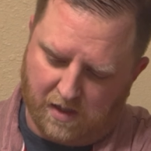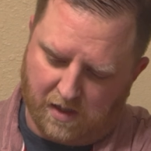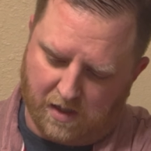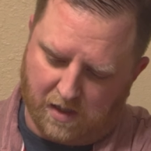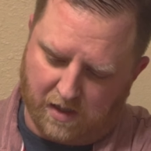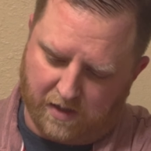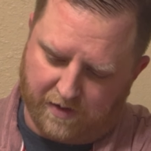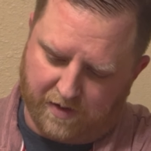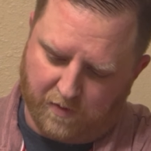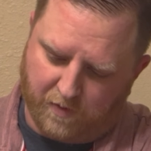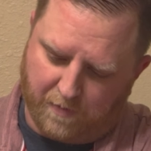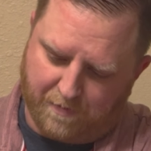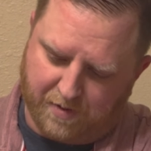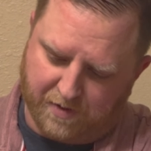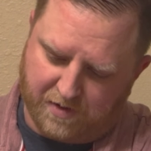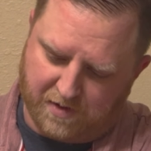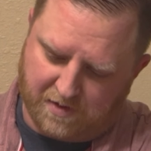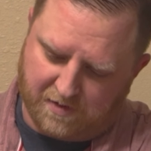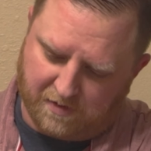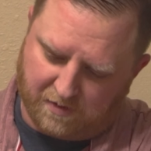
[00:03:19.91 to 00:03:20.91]
Uh, then we
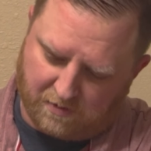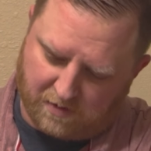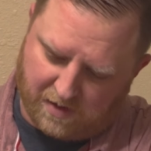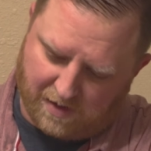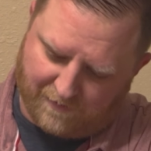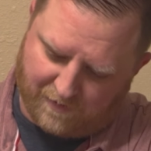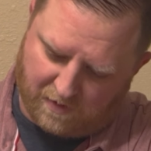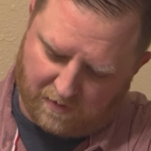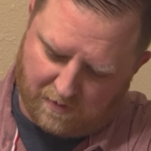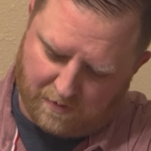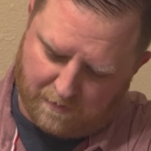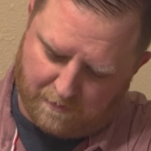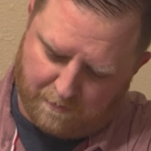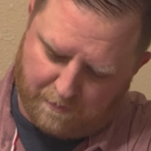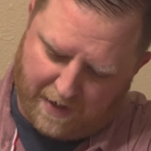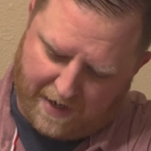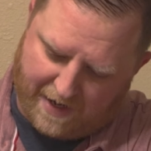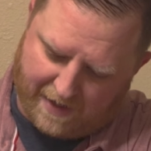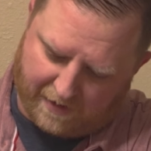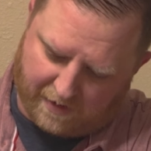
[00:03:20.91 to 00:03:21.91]
put this little cover
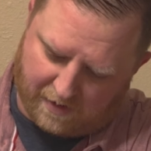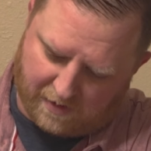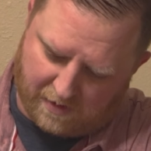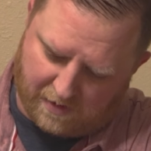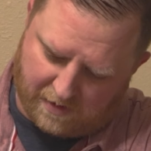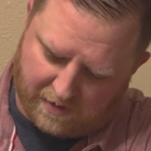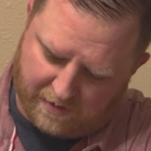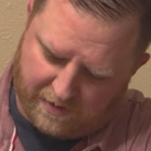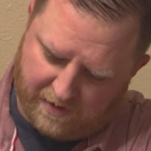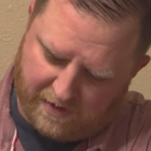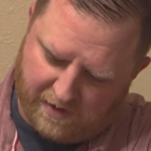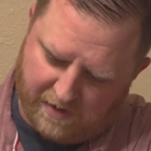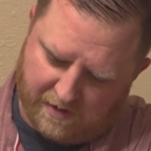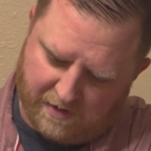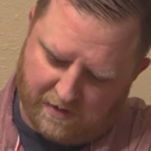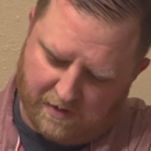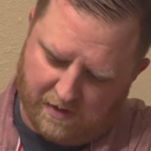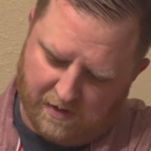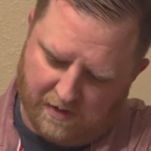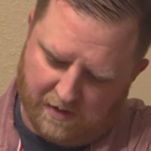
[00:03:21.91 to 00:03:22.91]
back on
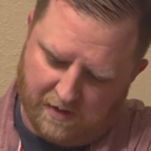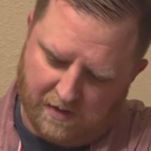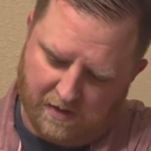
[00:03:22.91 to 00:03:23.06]
here.